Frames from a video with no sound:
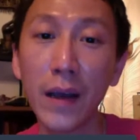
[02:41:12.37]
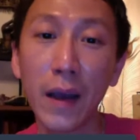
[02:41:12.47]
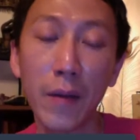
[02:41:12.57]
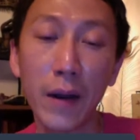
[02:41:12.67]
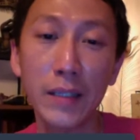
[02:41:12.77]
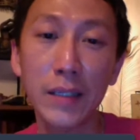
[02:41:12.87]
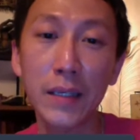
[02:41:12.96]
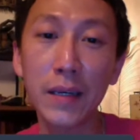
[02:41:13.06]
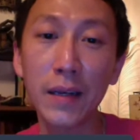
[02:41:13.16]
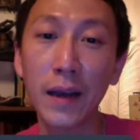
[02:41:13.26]
And when I
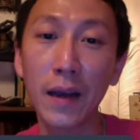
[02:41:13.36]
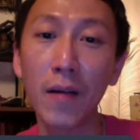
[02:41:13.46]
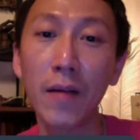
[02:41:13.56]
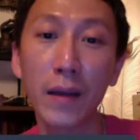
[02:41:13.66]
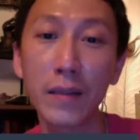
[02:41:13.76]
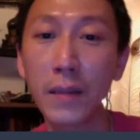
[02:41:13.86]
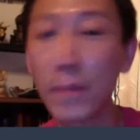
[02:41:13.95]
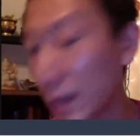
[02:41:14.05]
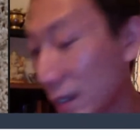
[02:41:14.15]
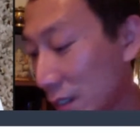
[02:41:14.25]
see like, okay,
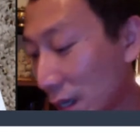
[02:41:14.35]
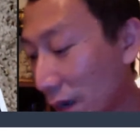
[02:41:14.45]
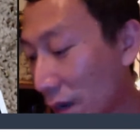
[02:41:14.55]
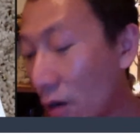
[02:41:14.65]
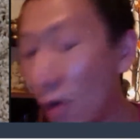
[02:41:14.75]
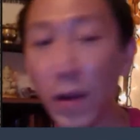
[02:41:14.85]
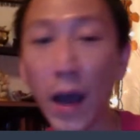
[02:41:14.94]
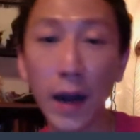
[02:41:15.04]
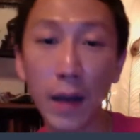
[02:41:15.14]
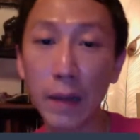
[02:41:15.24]
somebody is selling a whole
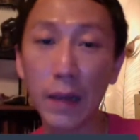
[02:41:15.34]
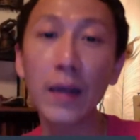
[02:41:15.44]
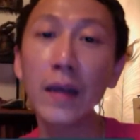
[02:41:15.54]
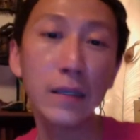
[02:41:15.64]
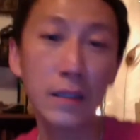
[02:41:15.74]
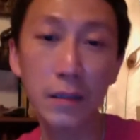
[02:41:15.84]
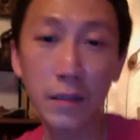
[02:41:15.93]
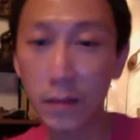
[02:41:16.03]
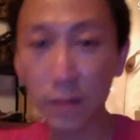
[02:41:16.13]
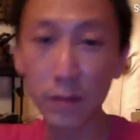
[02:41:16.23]
lot, I'm like, here's
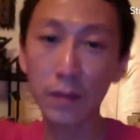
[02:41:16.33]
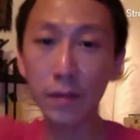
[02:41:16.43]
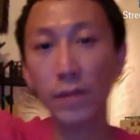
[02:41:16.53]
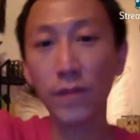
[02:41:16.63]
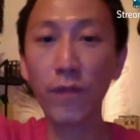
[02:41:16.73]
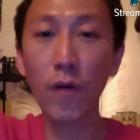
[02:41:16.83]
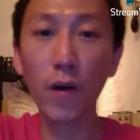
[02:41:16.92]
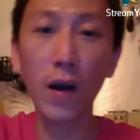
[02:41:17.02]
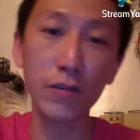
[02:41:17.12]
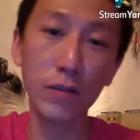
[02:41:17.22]

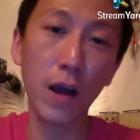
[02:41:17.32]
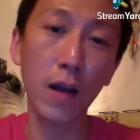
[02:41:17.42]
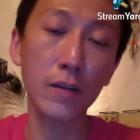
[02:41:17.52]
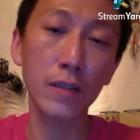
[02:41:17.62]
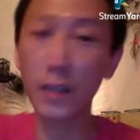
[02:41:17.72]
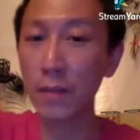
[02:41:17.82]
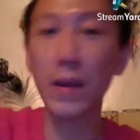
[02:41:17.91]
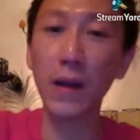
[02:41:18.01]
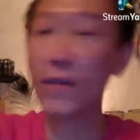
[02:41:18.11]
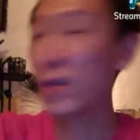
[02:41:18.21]
$400, give
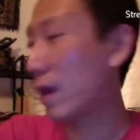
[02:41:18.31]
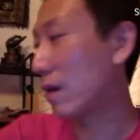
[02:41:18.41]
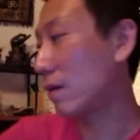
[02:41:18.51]
me everything.